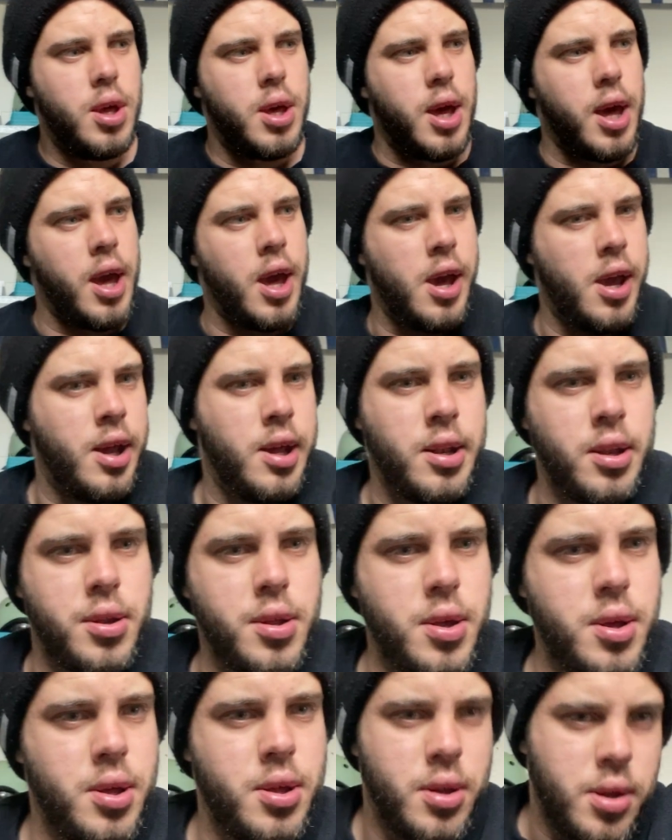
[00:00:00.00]

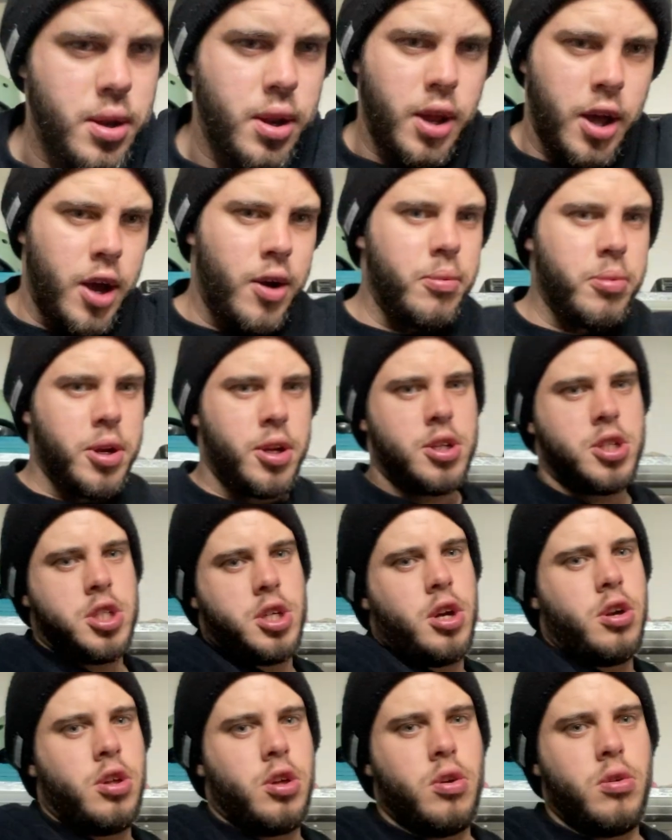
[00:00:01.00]
And now I'm going to show
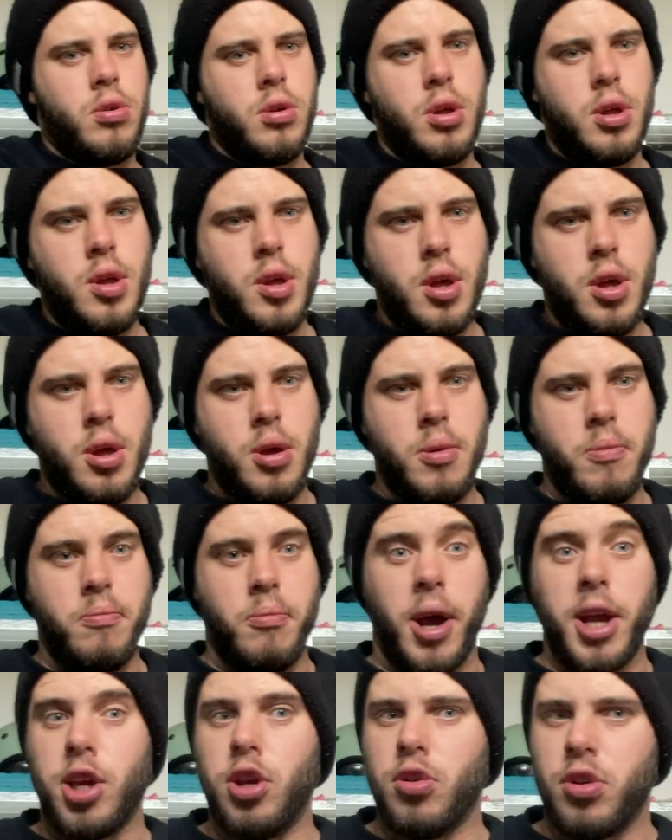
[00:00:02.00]
you my
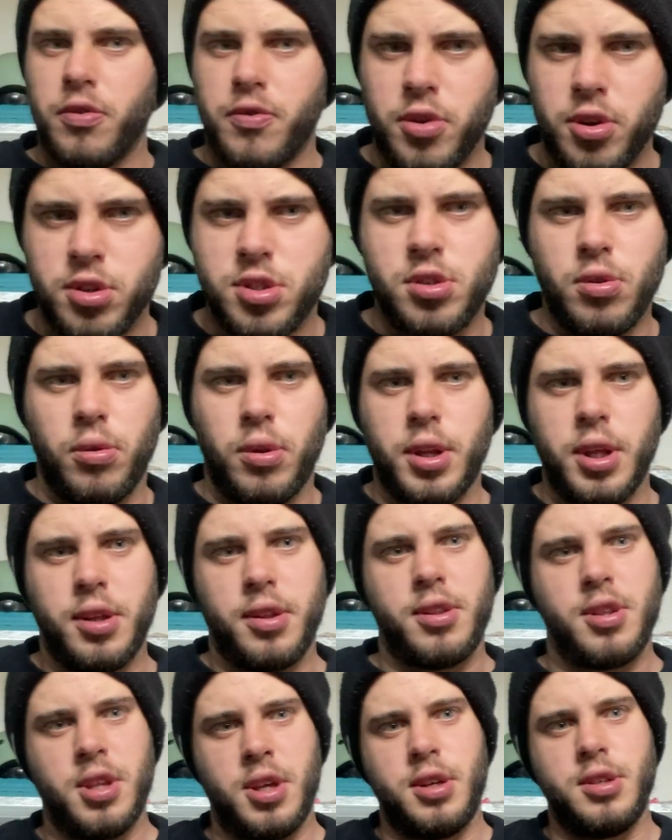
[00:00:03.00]
universal
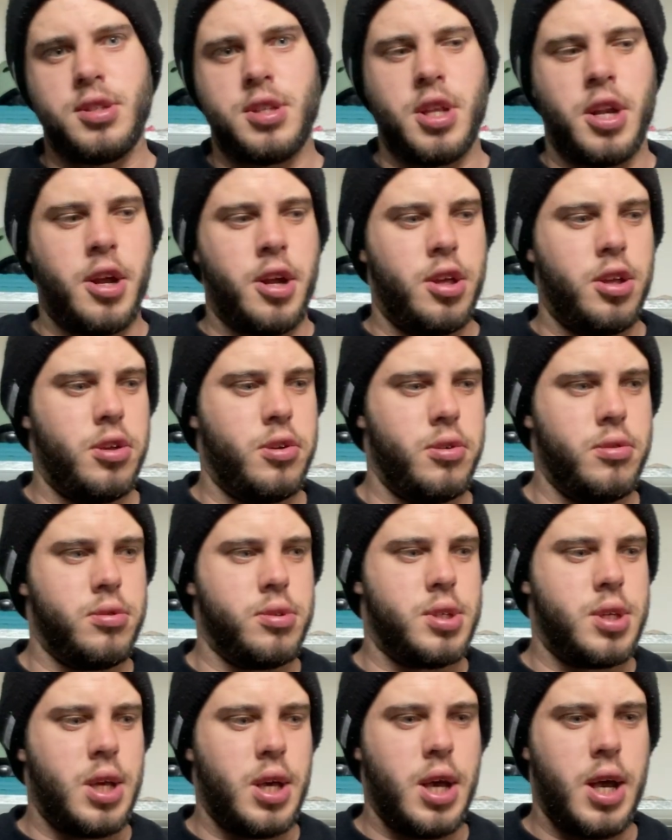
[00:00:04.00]
length things that I
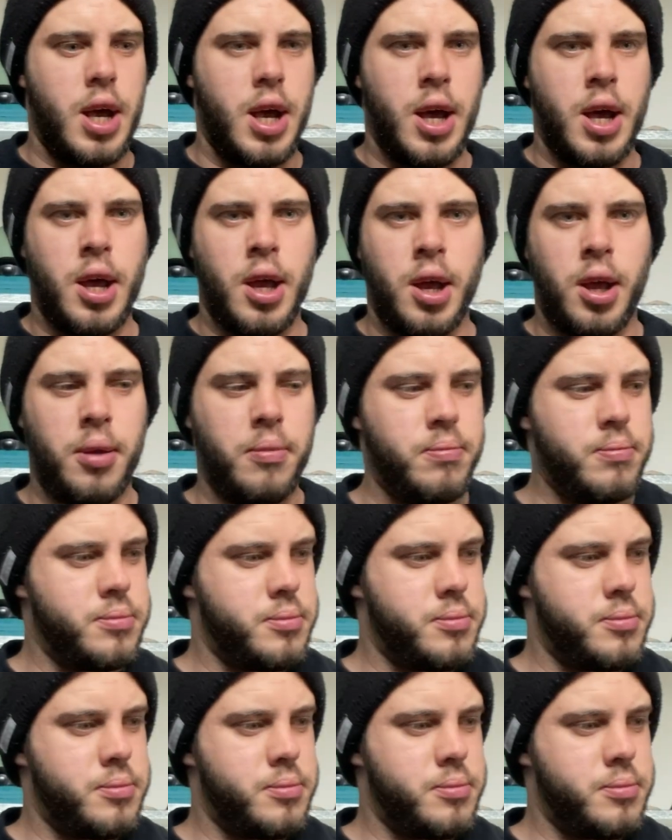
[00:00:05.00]
use. I